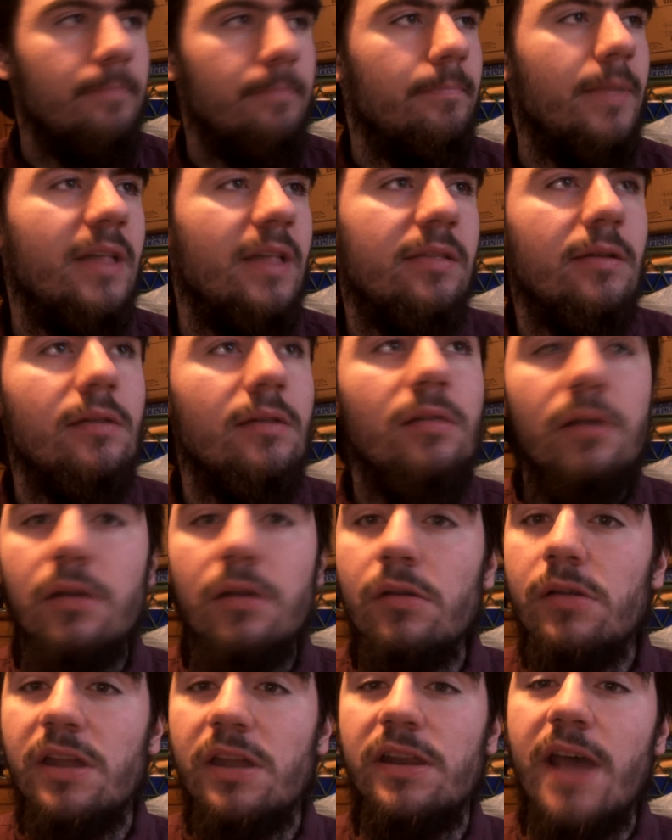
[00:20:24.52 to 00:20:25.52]
Basically,
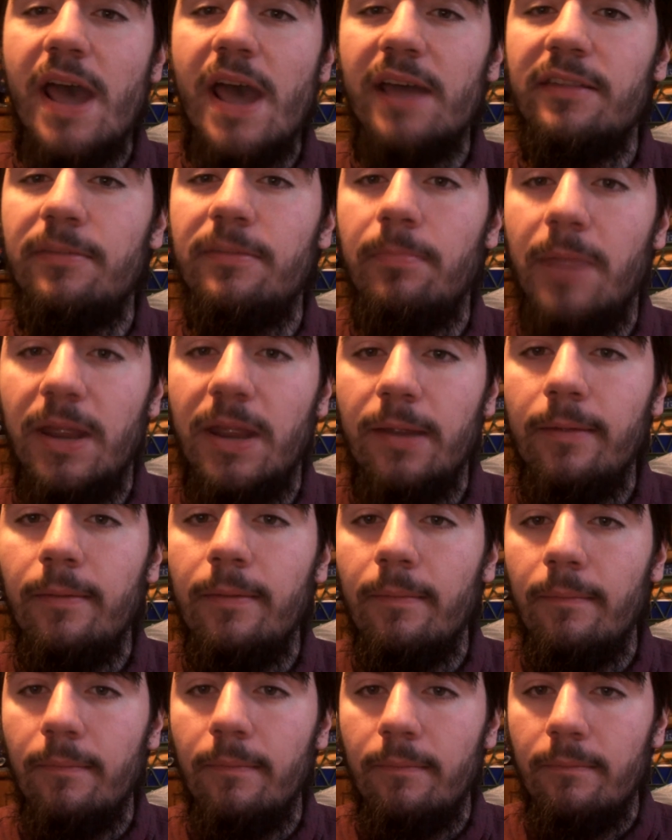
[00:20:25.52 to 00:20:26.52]
you can ask me.
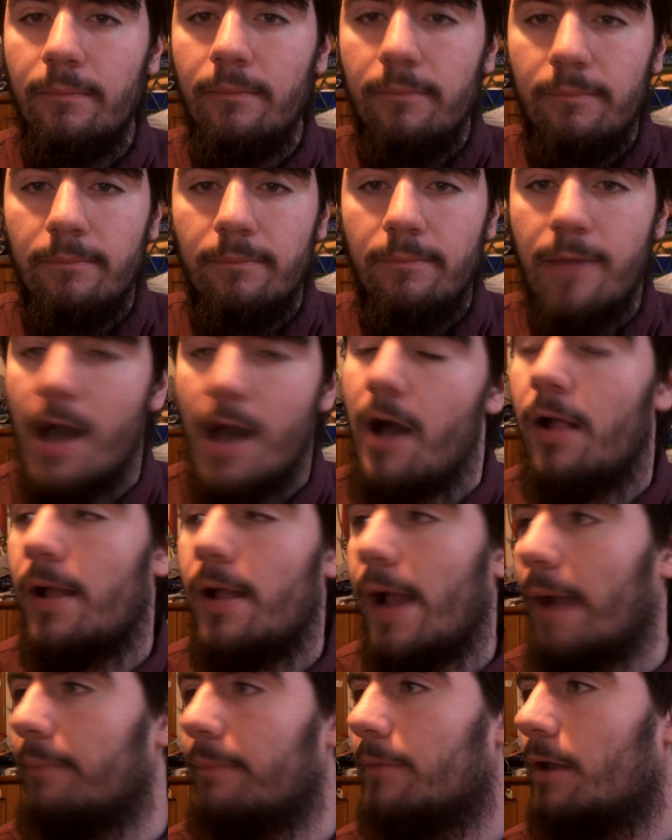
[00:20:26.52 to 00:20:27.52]
All
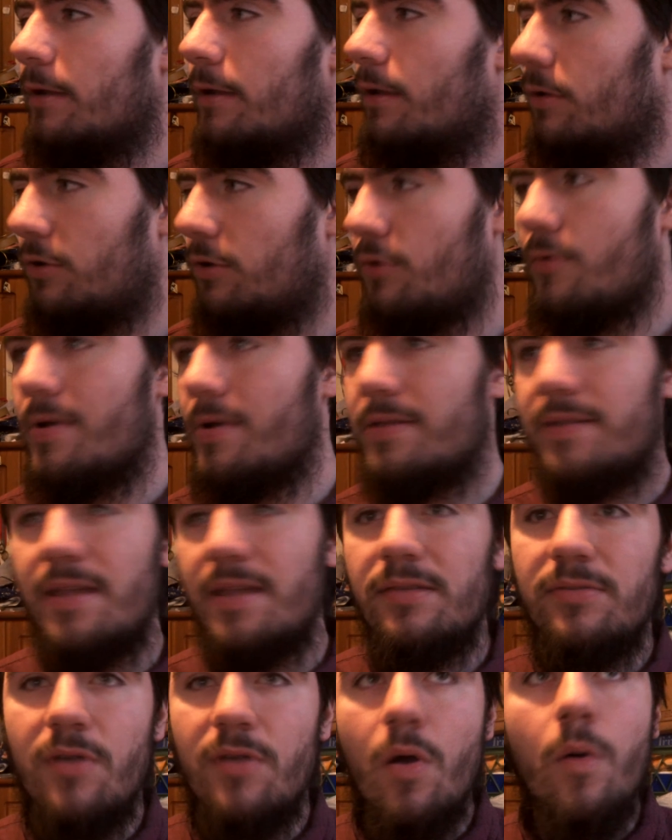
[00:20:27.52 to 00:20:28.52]
I'm gonna do is
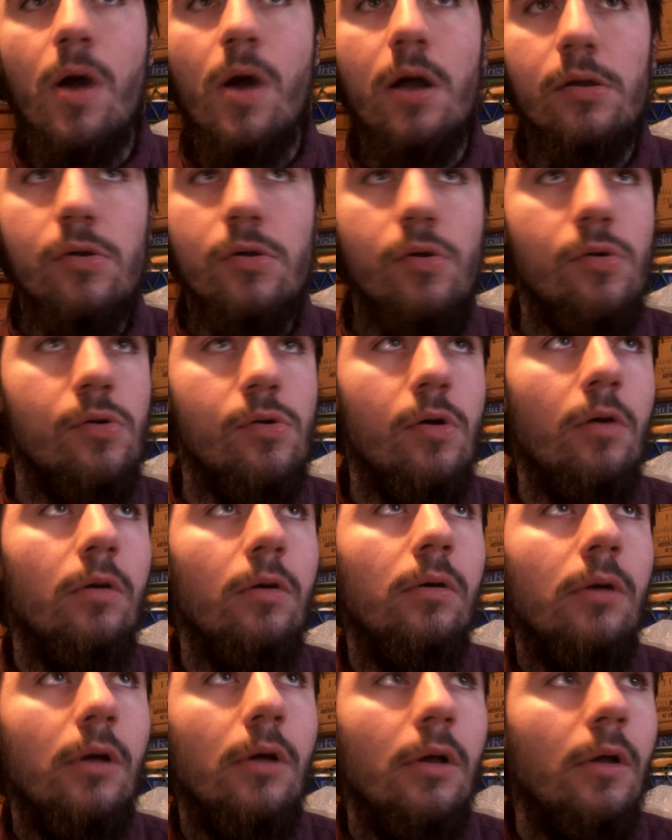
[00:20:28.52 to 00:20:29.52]
just go on
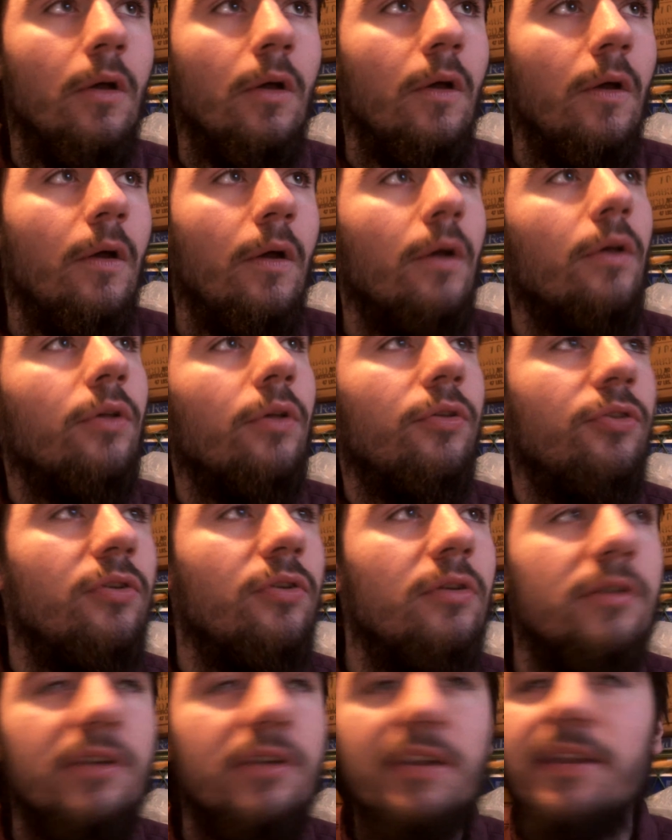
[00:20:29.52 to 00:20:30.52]
Google,
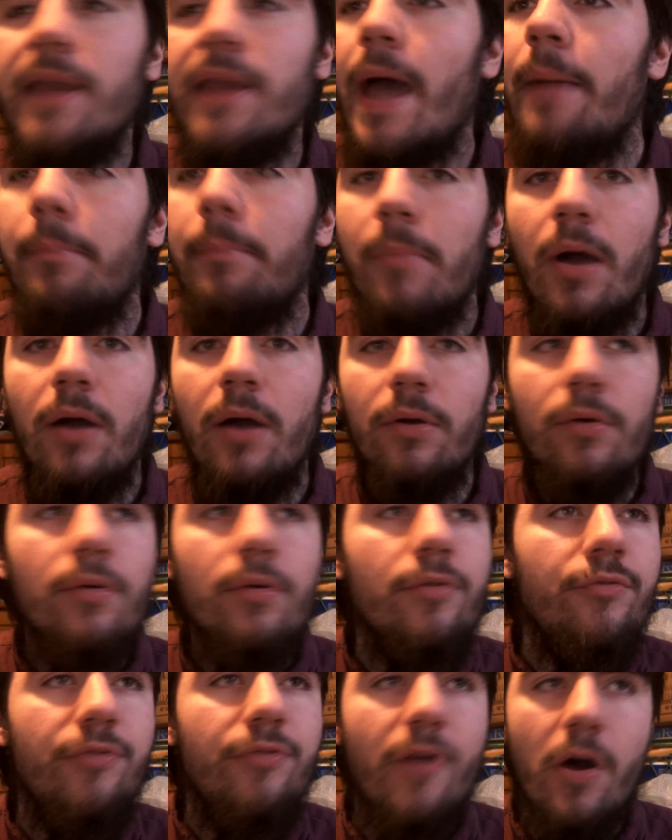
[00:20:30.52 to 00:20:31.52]
search that
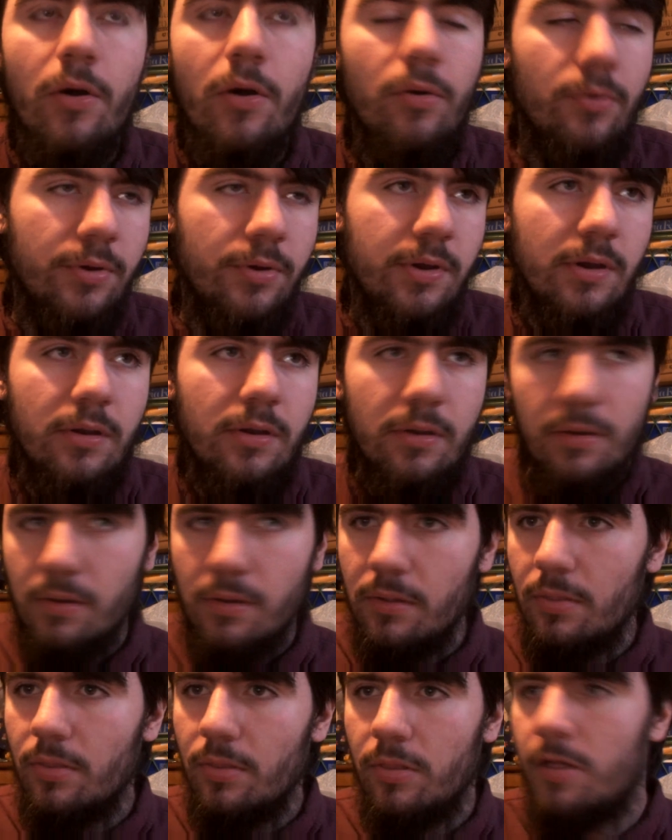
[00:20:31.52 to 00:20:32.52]
model phone,
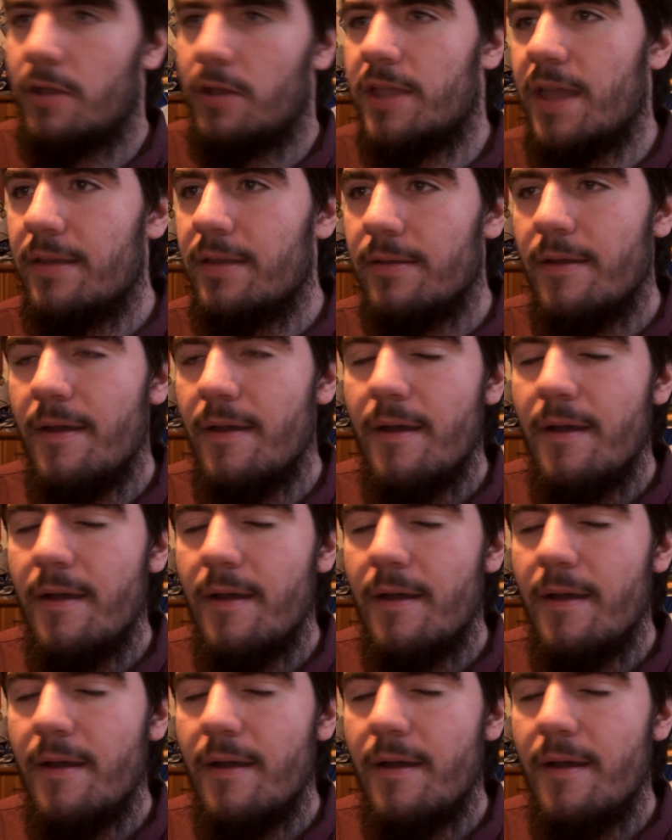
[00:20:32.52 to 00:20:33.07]
look at,